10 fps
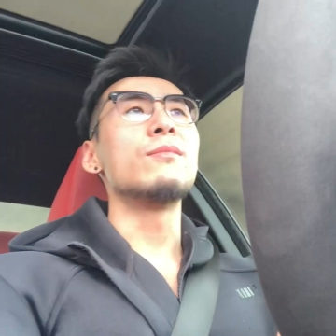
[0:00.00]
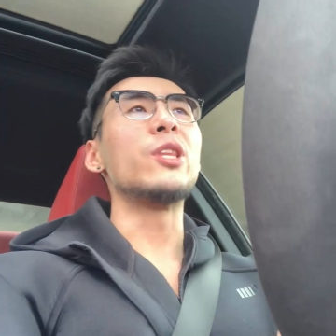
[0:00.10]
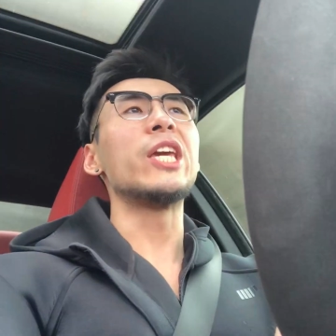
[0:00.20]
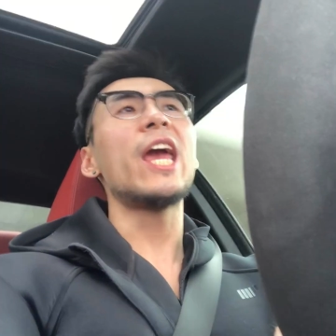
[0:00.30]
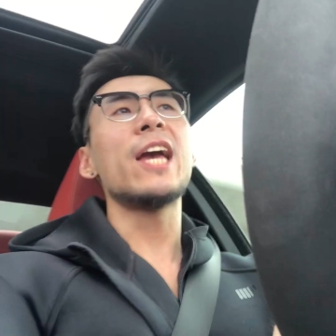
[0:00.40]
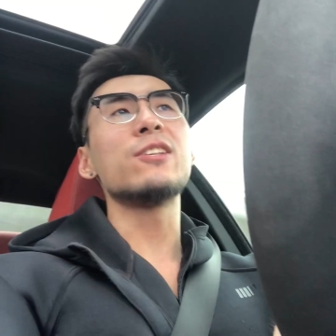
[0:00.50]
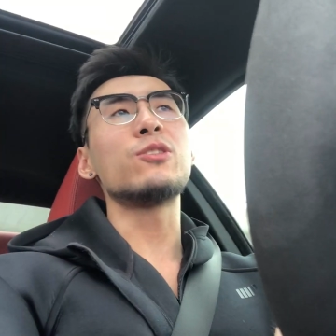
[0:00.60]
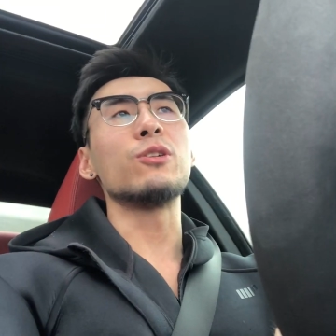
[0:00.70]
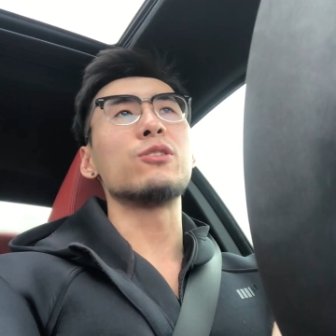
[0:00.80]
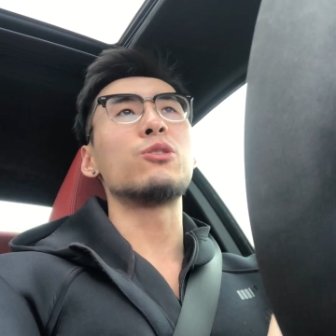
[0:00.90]

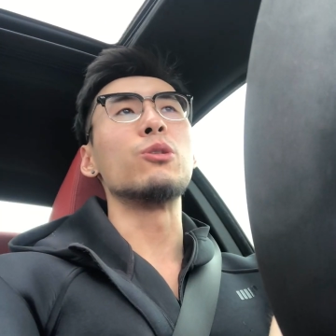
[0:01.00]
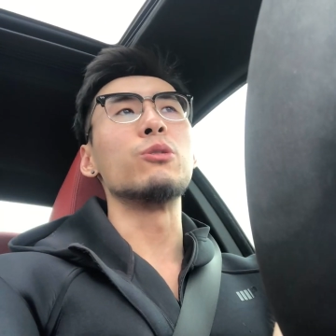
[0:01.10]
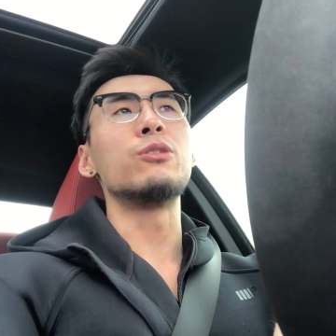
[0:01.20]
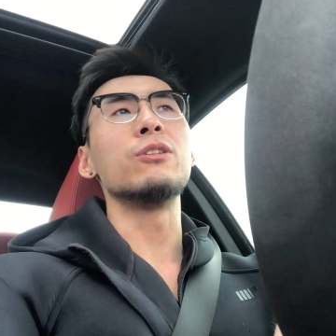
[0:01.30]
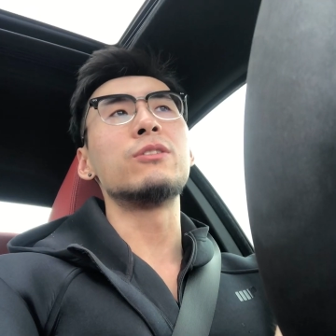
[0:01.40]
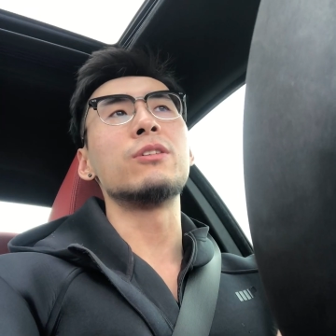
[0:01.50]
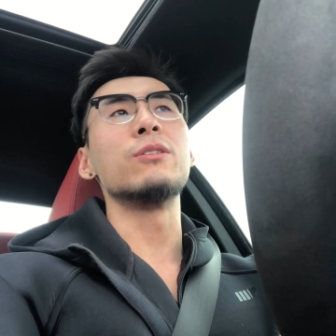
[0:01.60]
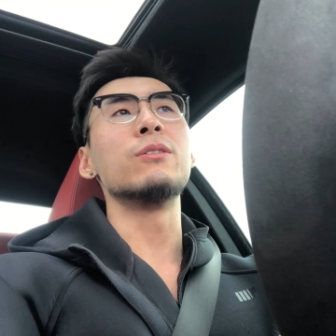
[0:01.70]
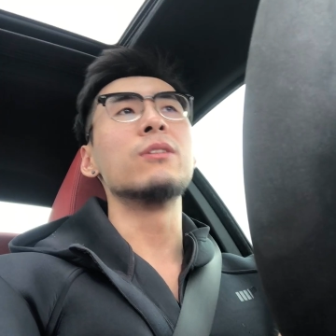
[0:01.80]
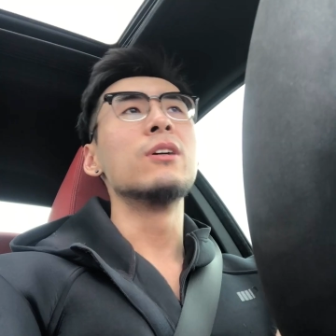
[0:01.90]
answers to
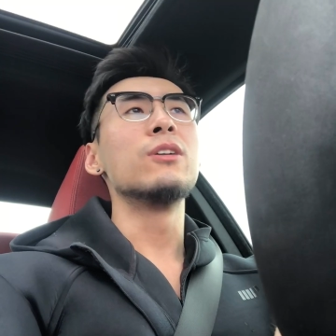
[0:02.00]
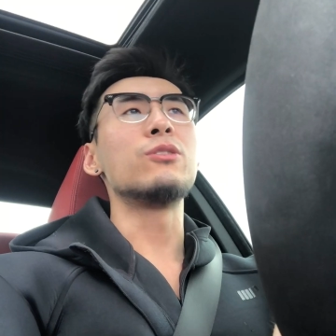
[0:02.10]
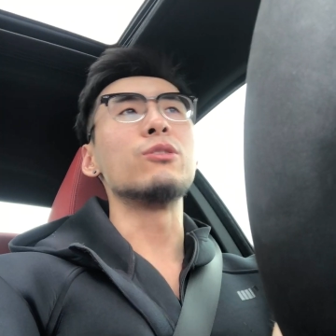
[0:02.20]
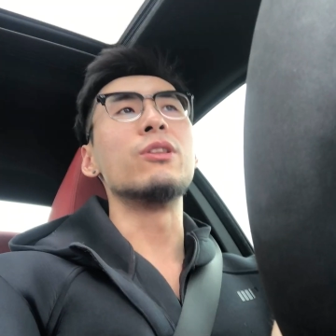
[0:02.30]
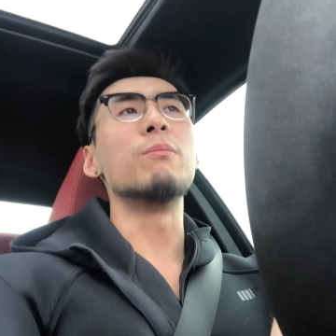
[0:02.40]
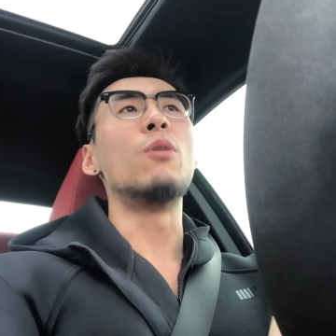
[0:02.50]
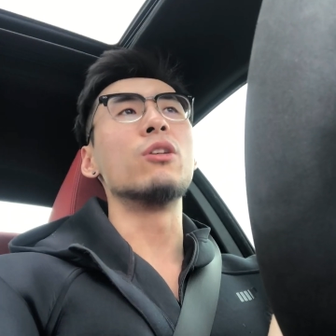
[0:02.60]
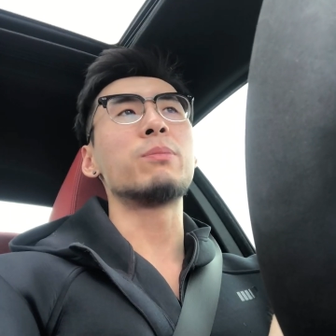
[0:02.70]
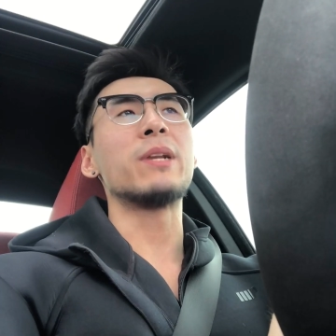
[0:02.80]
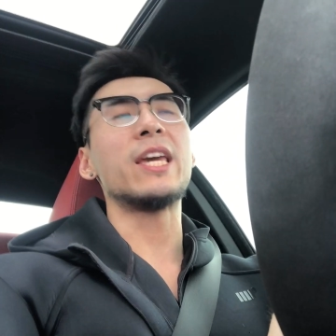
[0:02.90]
the
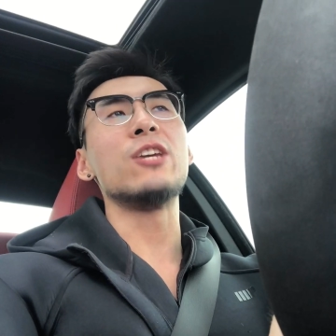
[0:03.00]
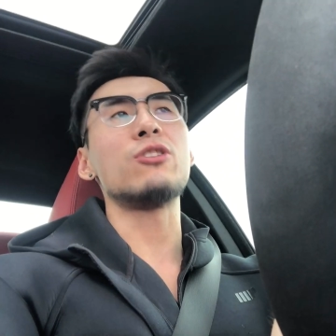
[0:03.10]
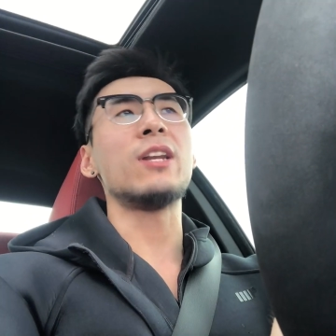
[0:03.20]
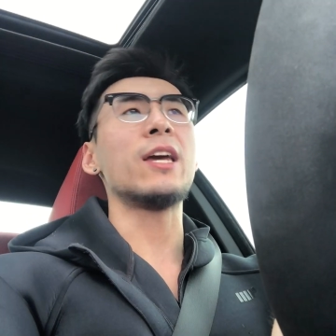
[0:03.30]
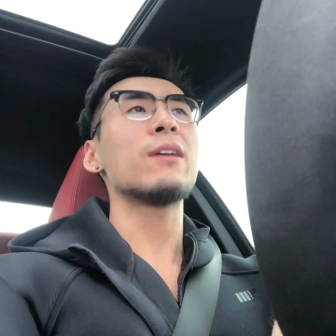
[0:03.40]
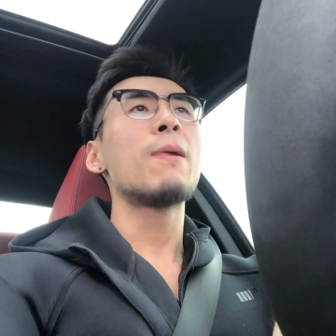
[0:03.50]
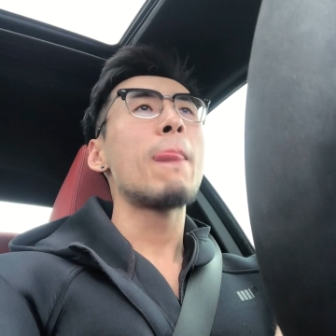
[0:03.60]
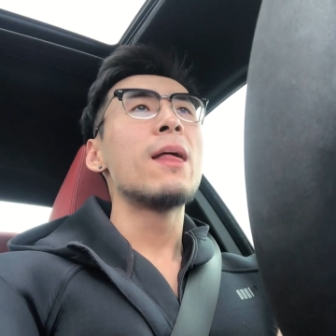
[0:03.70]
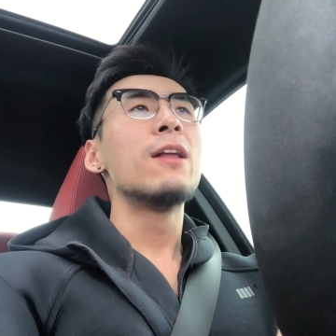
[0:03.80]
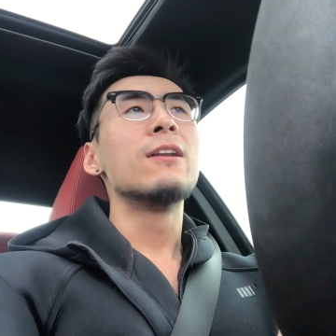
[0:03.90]
multiplication. Like
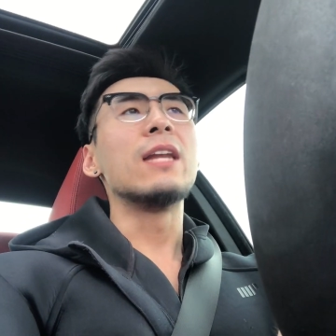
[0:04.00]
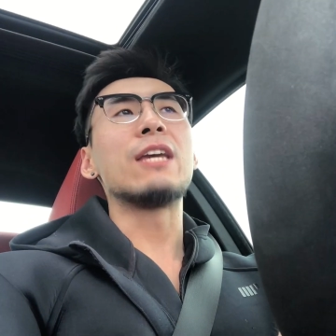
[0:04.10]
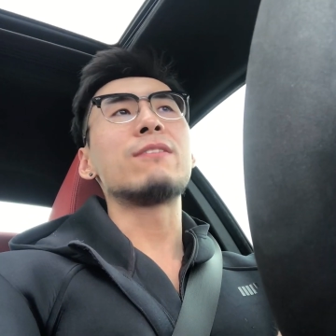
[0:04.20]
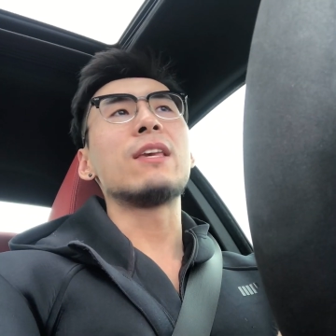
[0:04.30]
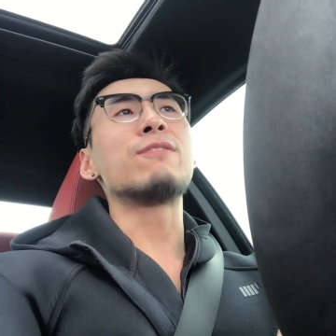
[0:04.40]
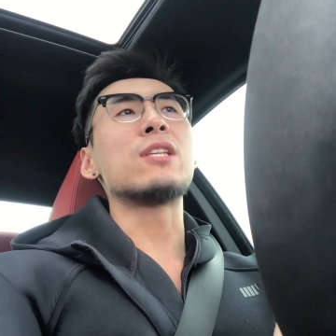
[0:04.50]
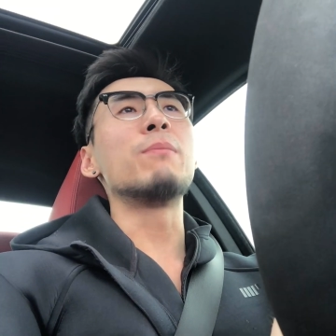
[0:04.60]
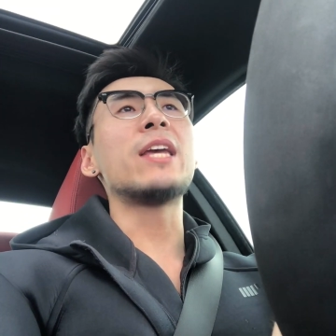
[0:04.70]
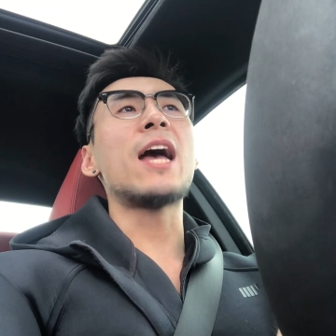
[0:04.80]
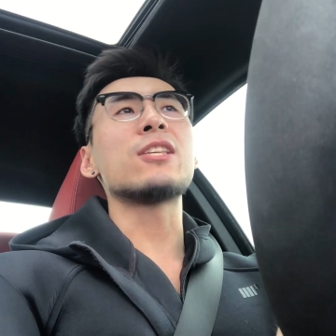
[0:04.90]
if
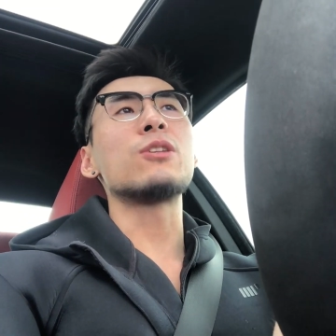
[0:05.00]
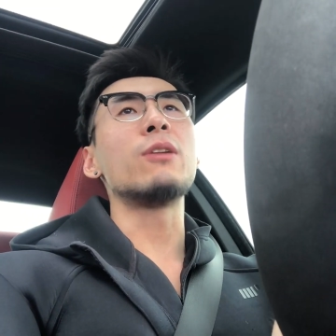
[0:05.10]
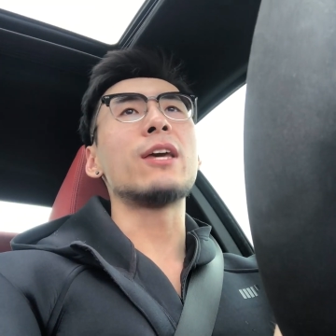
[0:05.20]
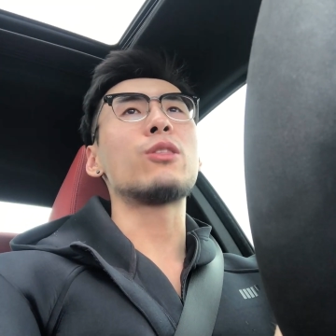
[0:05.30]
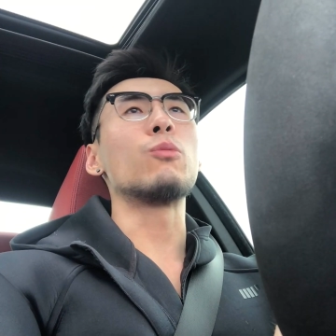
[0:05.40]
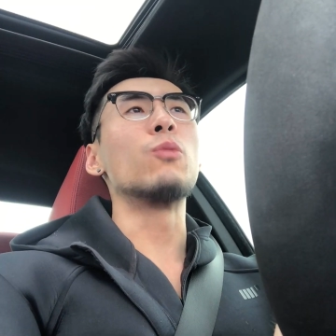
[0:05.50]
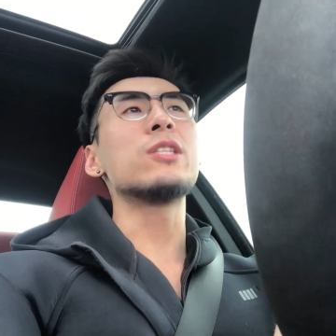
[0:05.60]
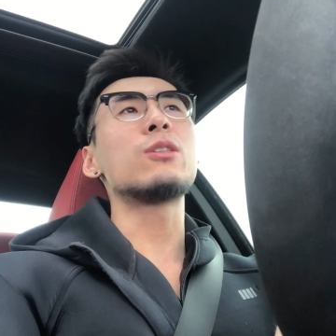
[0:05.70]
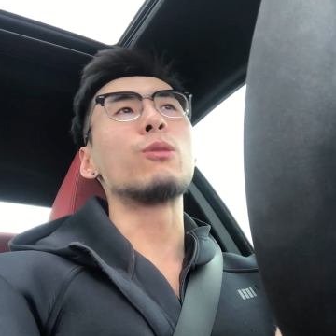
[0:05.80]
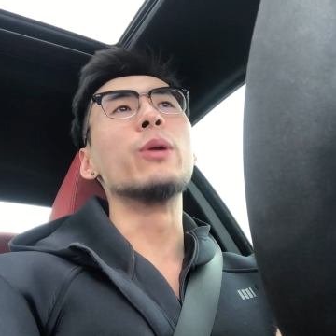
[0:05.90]
somebody asks you, like,
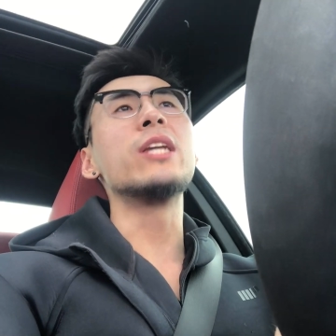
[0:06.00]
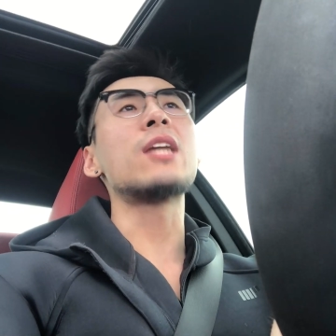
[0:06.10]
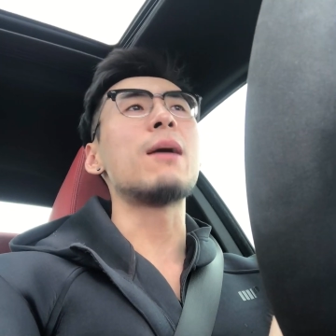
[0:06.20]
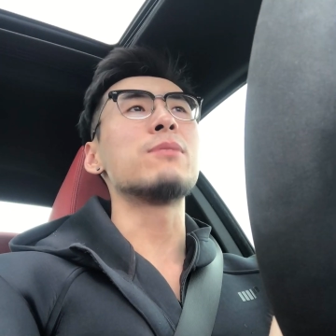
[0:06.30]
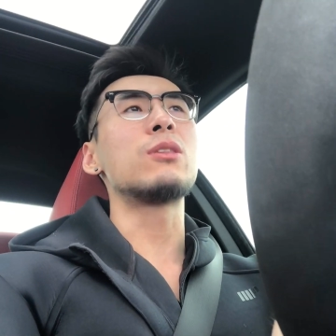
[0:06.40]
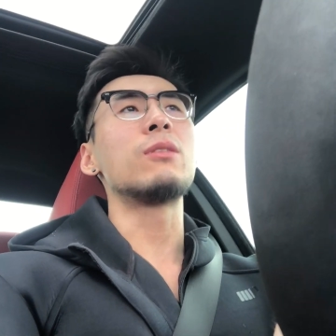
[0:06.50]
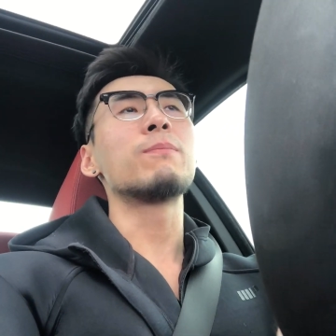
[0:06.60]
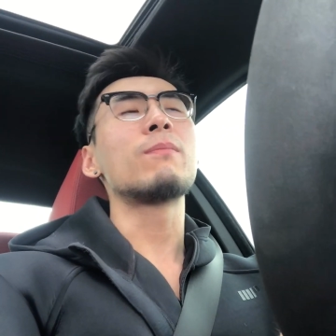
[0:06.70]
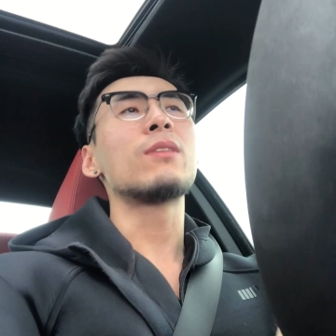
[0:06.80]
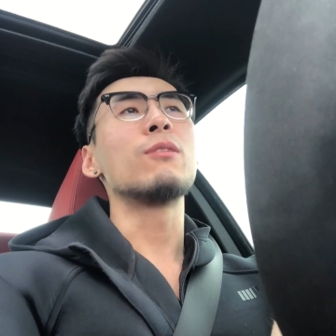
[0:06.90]
what's 3 times
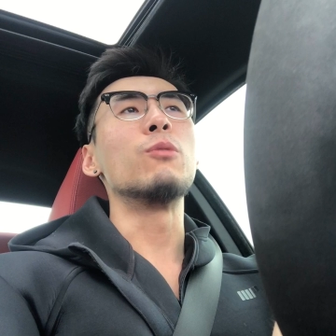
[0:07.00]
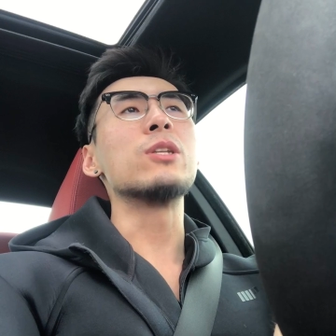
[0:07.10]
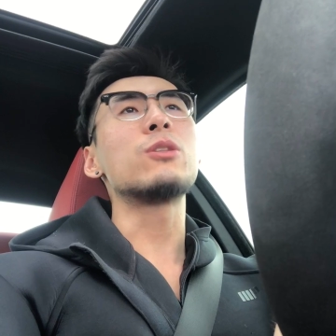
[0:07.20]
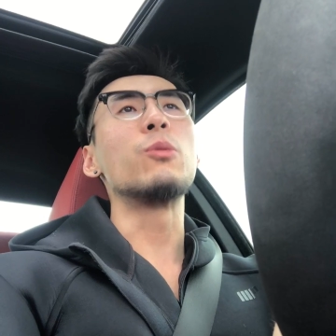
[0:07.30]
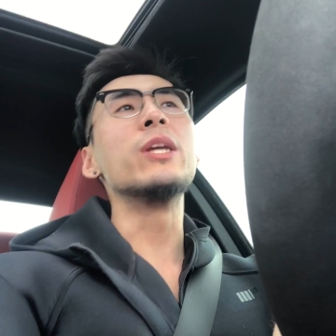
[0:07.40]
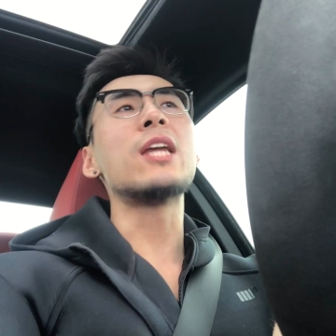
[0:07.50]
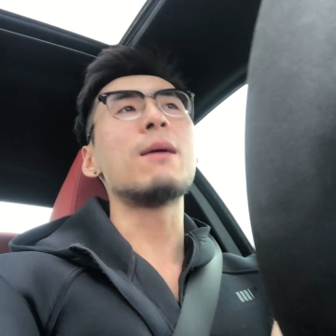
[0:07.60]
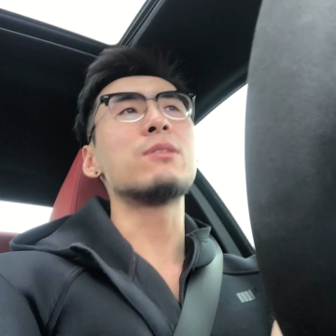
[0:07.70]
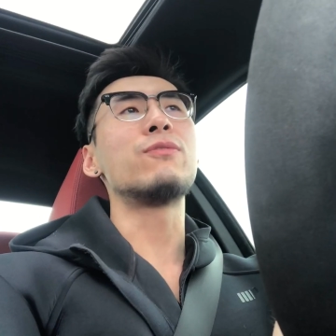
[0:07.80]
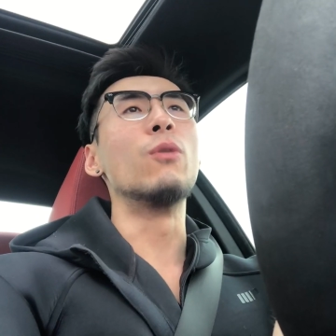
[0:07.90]

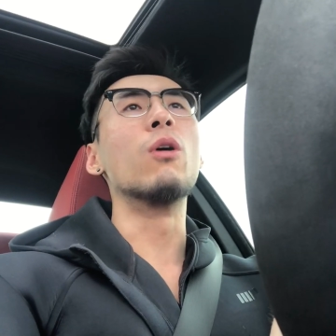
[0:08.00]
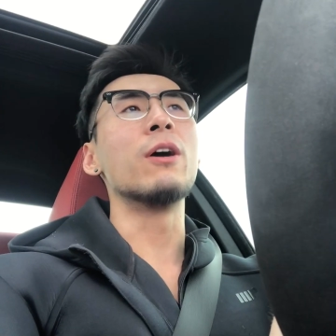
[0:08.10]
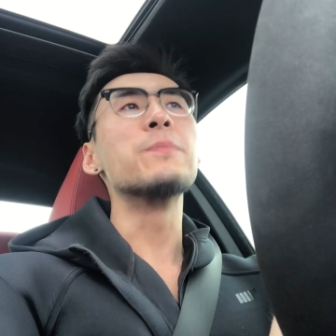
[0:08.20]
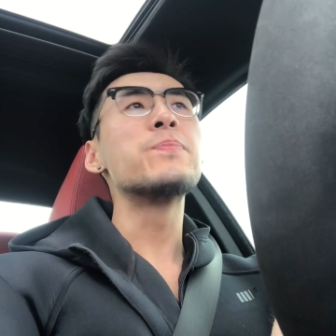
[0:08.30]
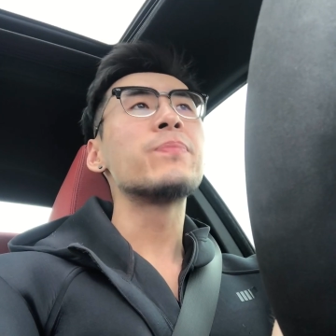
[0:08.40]
4,